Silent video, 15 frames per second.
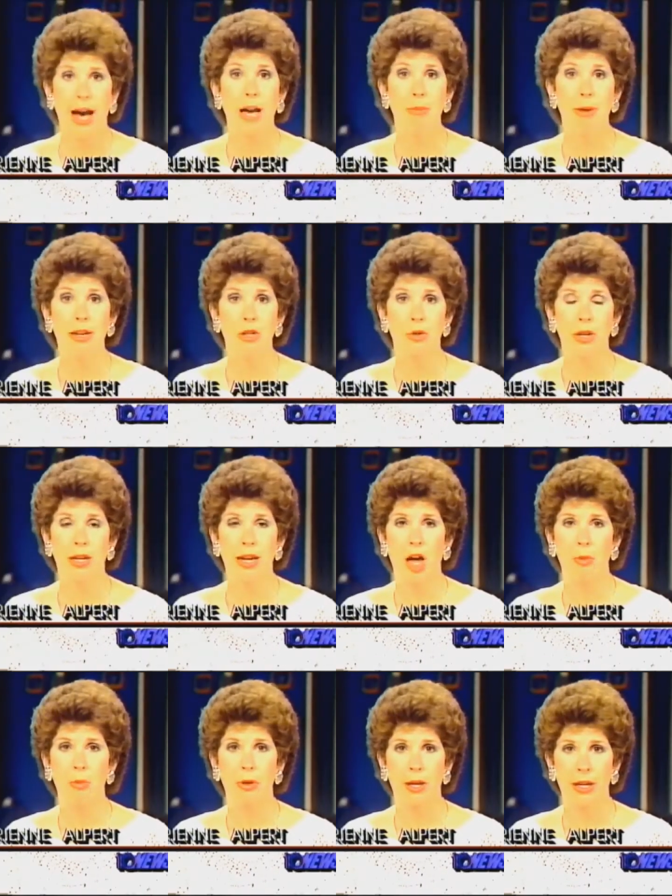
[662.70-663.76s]
I'm Adrienne
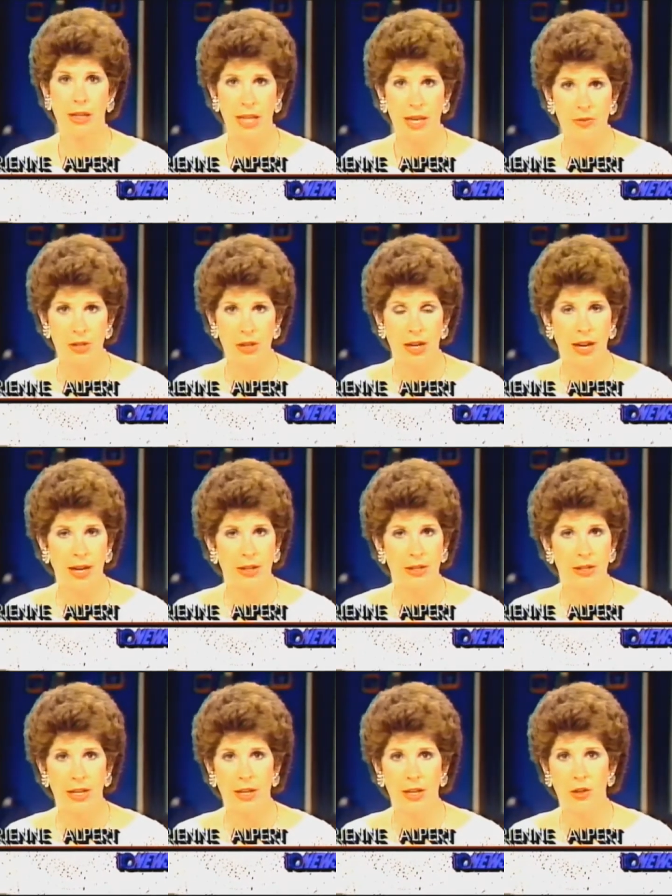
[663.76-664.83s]
Alpert. At eleven tonight
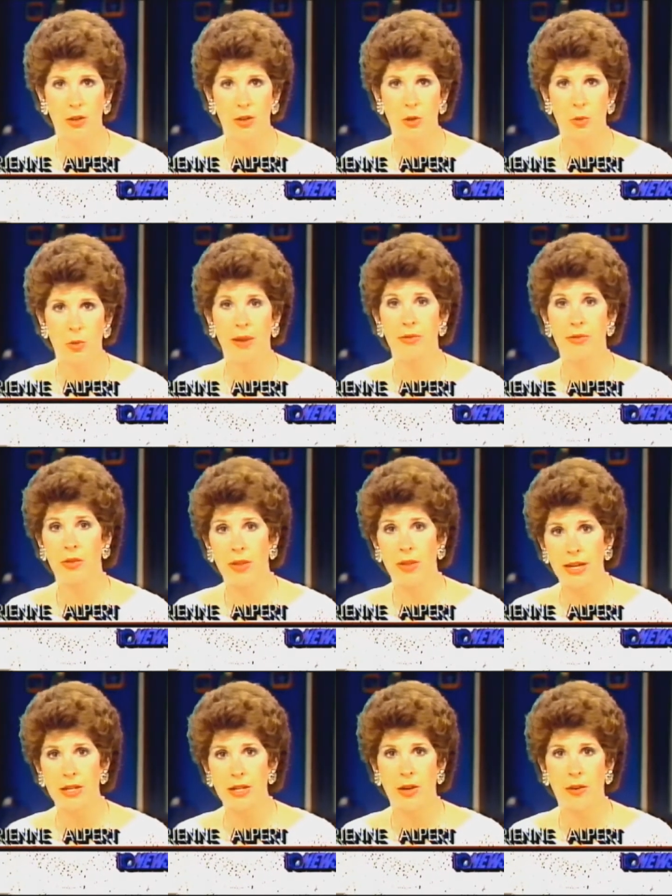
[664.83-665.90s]
on ten News, we'll have the
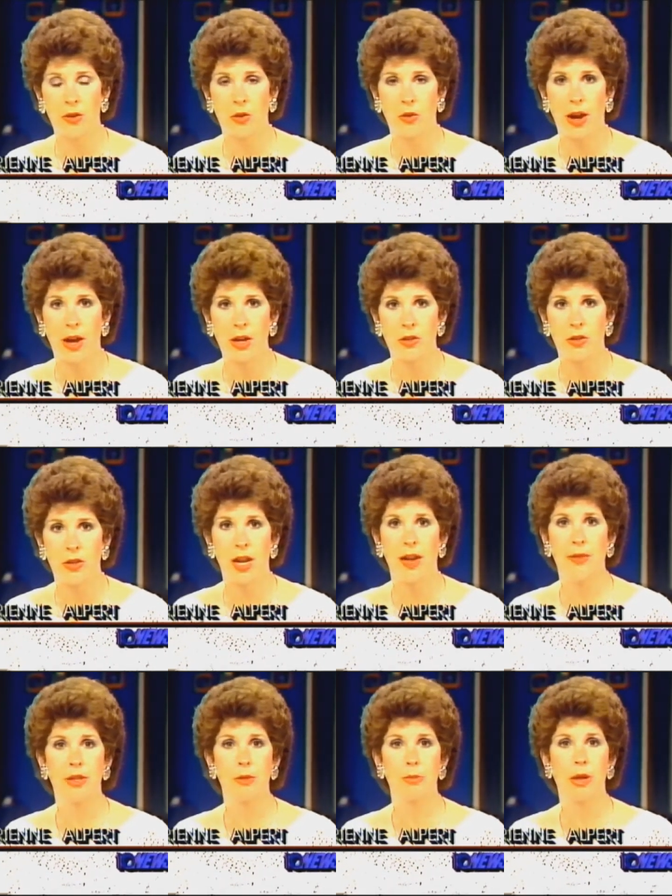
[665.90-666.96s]
latest on the crash and the
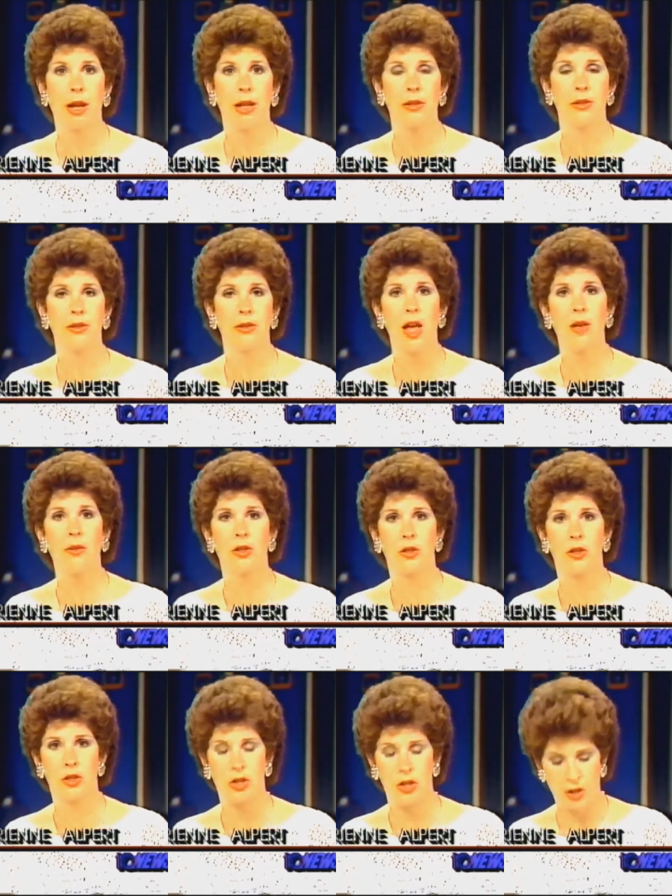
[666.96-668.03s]
Navy's plans to salvage
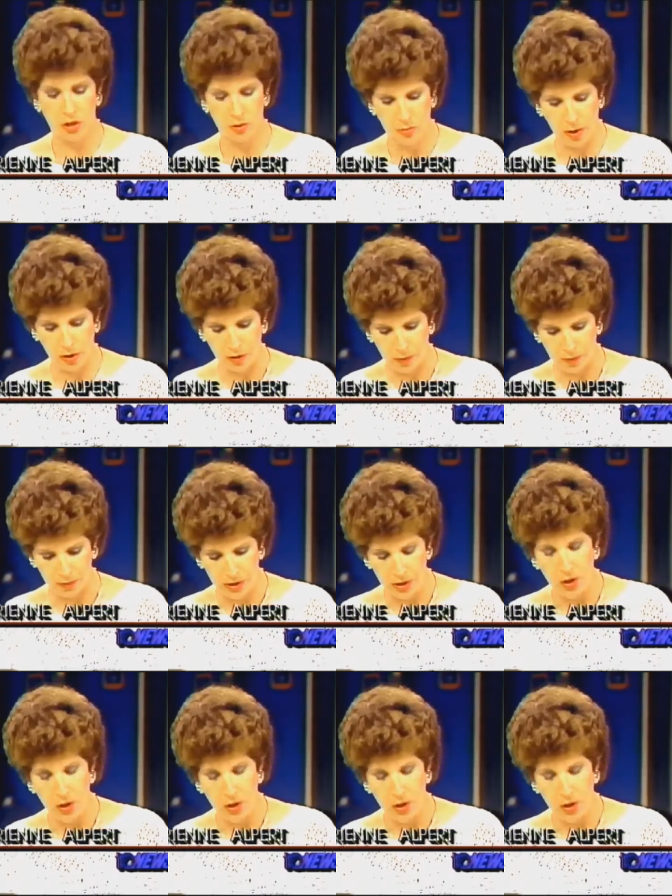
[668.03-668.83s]
the jet tomorrow.